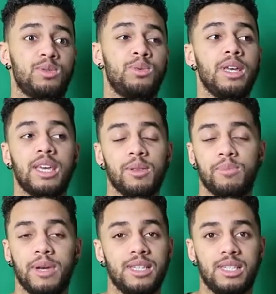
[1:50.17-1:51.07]
we
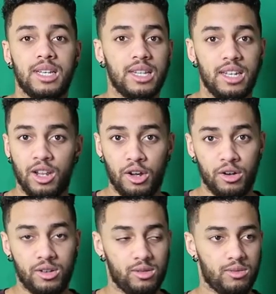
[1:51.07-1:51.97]
can basically
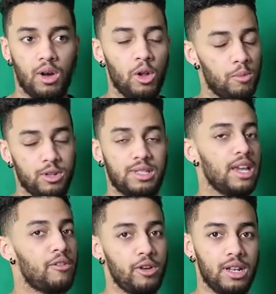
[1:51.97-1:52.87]
learn almost
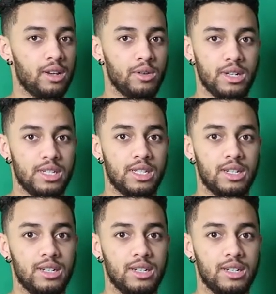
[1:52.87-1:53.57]
every language,